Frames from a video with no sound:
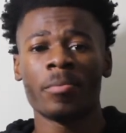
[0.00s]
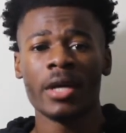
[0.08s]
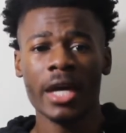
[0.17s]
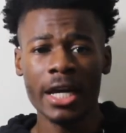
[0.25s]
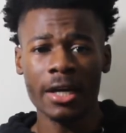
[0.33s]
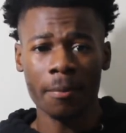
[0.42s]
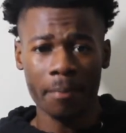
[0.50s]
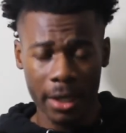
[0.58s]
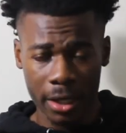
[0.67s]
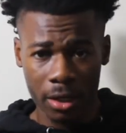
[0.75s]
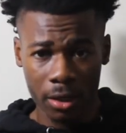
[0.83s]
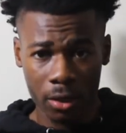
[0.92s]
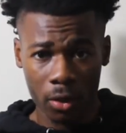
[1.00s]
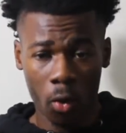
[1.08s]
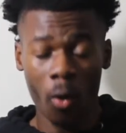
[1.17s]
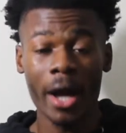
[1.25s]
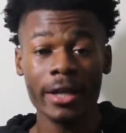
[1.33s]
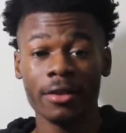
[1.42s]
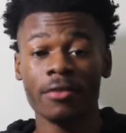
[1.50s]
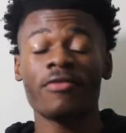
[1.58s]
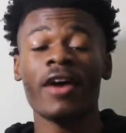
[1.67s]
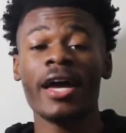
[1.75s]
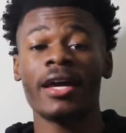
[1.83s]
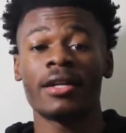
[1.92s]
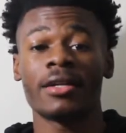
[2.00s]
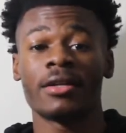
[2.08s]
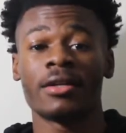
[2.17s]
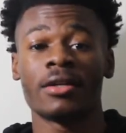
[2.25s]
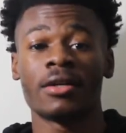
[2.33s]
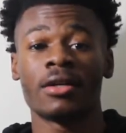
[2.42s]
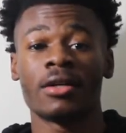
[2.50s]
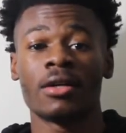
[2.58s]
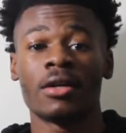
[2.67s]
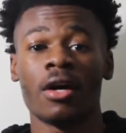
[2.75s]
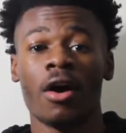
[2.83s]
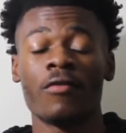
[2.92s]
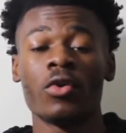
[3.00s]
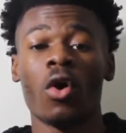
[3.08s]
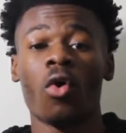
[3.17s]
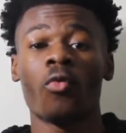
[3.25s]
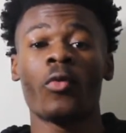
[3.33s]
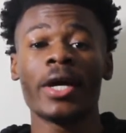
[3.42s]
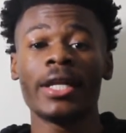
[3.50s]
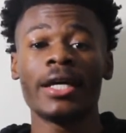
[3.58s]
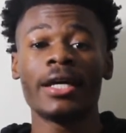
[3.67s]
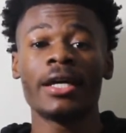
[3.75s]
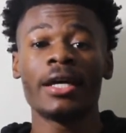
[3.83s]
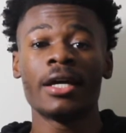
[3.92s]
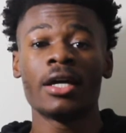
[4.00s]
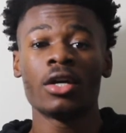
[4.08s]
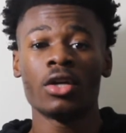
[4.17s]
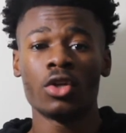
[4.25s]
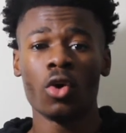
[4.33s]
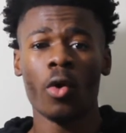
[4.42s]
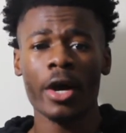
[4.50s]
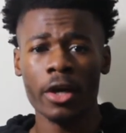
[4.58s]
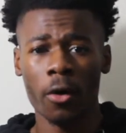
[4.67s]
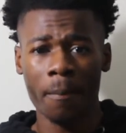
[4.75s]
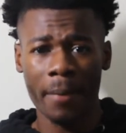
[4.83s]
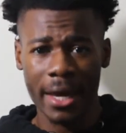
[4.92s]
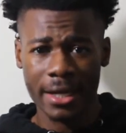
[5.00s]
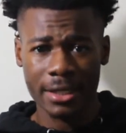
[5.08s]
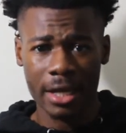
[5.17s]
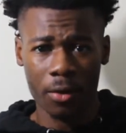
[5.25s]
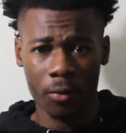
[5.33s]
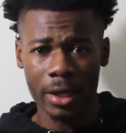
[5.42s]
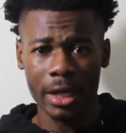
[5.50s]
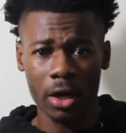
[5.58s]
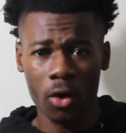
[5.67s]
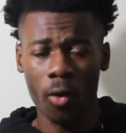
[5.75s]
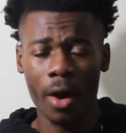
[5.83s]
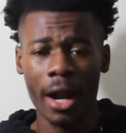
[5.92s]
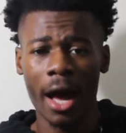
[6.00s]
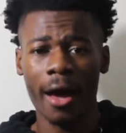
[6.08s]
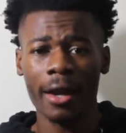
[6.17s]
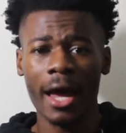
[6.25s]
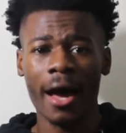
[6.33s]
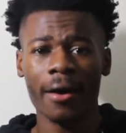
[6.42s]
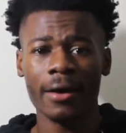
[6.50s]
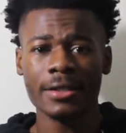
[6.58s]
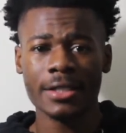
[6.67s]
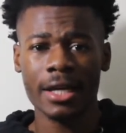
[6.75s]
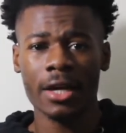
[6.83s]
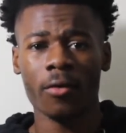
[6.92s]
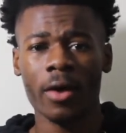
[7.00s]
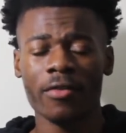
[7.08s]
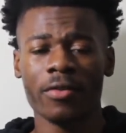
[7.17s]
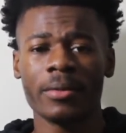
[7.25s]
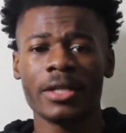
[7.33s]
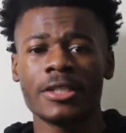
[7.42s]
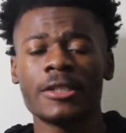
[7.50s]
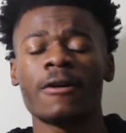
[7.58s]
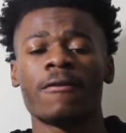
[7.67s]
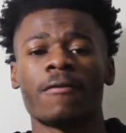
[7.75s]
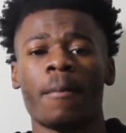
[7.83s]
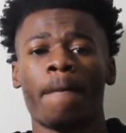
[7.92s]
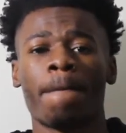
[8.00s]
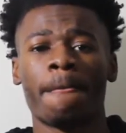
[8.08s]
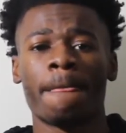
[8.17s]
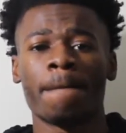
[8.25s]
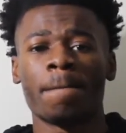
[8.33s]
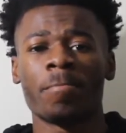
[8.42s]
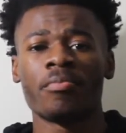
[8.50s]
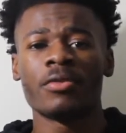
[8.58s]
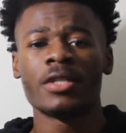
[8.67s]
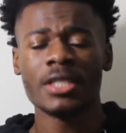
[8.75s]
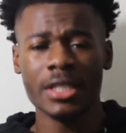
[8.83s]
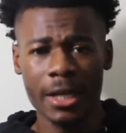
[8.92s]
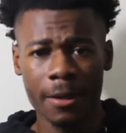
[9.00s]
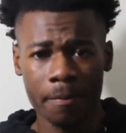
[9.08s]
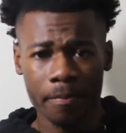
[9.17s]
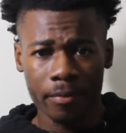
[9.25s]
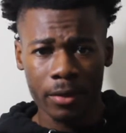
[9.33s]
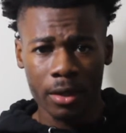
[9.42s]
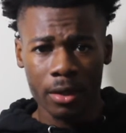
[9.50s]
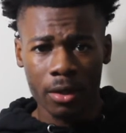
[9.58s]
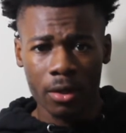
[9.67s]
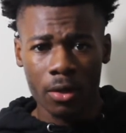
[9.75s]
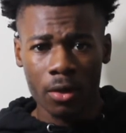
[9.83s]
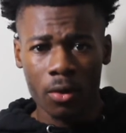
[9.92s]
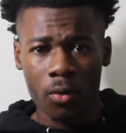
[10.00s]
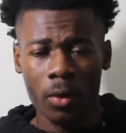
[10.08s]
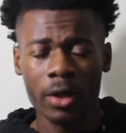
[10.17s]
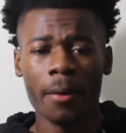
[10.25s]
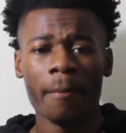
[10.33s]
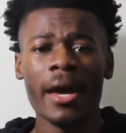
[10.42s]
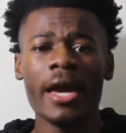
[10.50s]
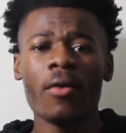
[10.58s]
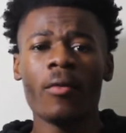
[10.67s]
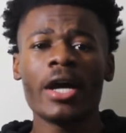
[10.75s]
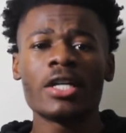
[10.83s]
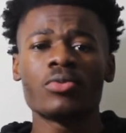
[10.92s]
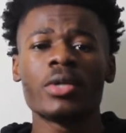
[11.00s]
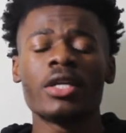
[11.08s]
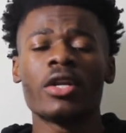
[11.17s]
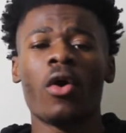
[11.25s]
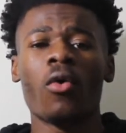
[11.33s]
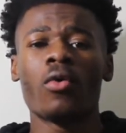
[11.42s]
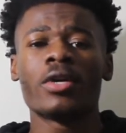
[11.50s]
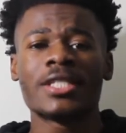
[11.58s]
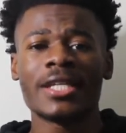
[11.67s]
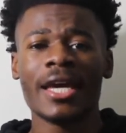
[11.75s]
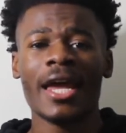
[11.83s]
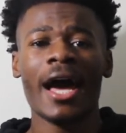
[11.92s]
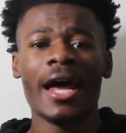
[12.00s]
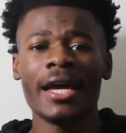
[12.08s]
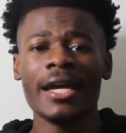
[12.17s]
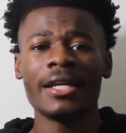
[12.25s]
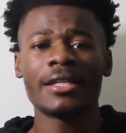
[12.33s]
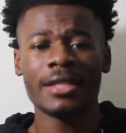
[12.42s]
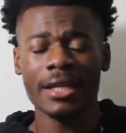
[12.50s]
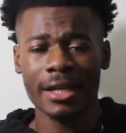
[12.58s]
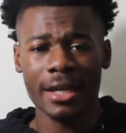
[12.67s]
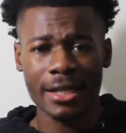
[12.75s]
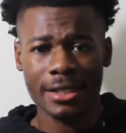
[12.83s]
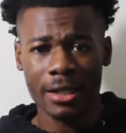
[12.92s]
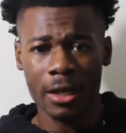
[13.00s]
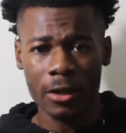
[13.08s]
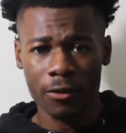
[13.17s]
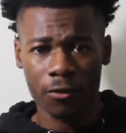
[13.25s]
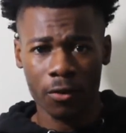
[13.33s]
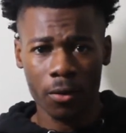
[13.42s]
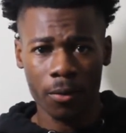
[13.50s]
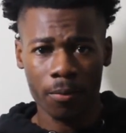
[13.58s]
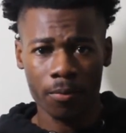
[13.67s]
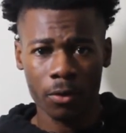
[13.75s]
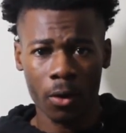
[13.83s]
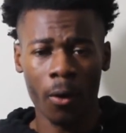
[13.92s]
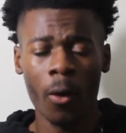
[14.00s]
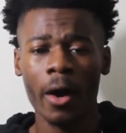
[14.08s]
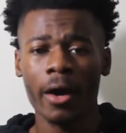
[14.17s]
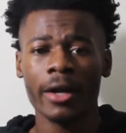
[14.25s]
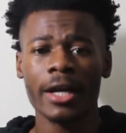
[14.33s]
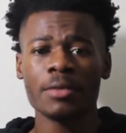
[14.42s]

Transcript: It could be quite the fight of you are really doing your best and really going all out to get away from this stuff. You see, one of the main ways we know to get out of anything that's lustful or that's